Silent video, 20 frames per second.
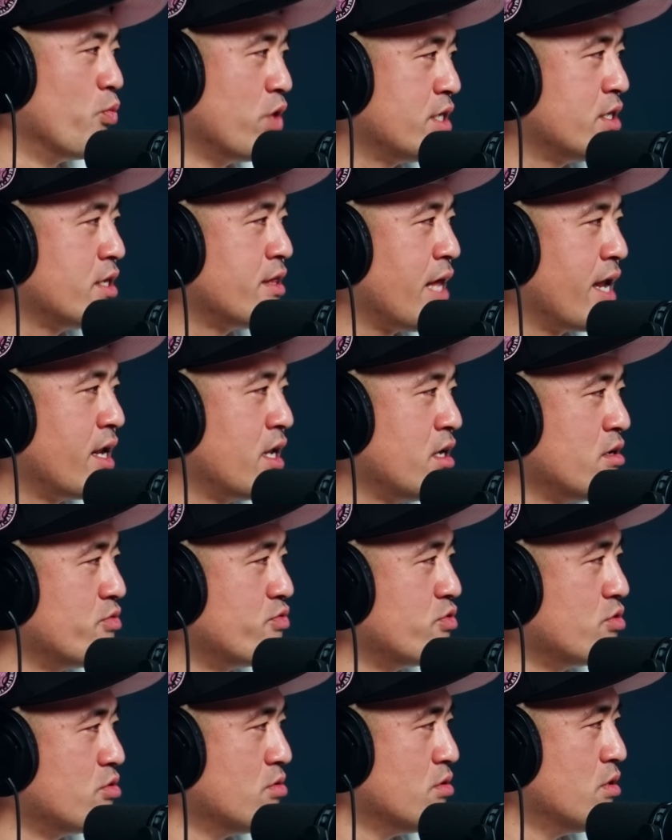we did that
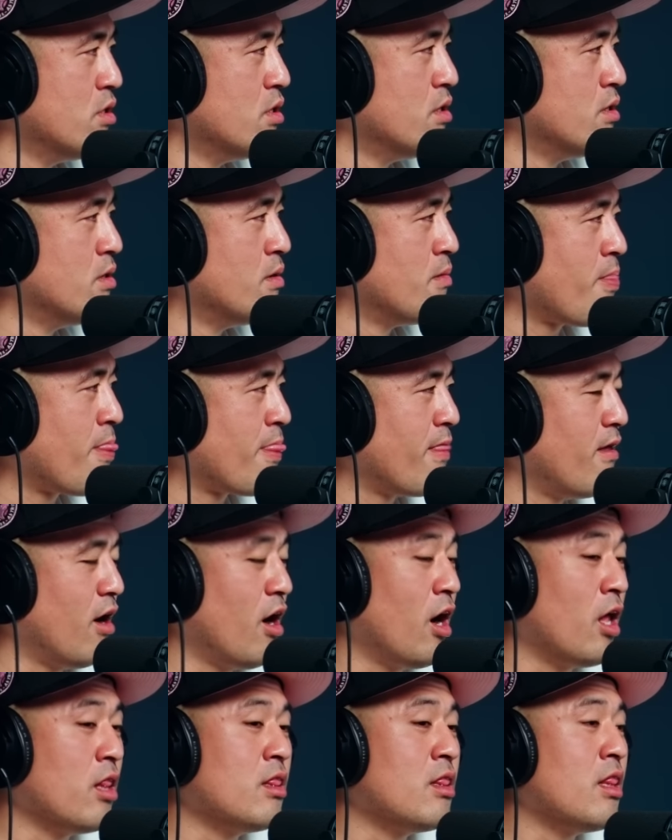interview,
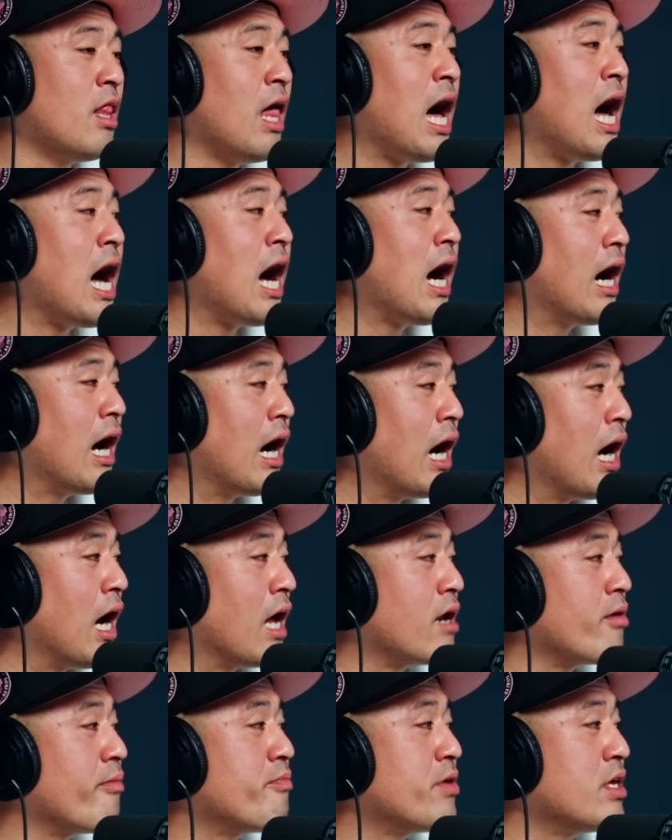a
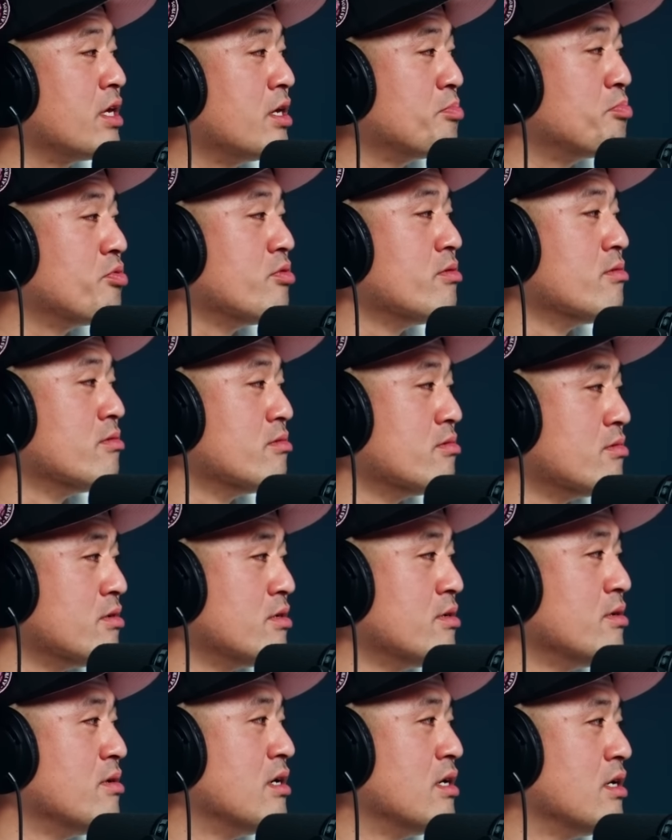lot of people
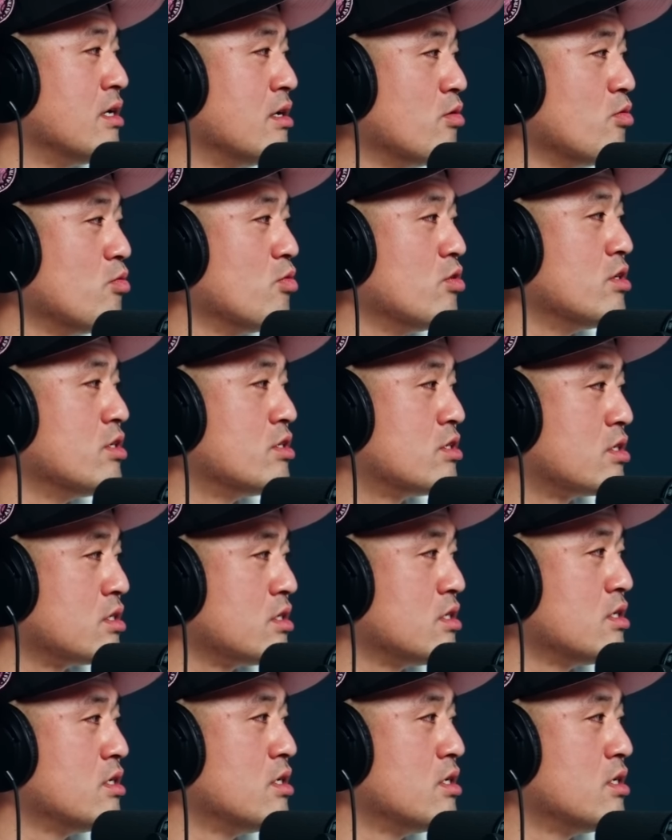was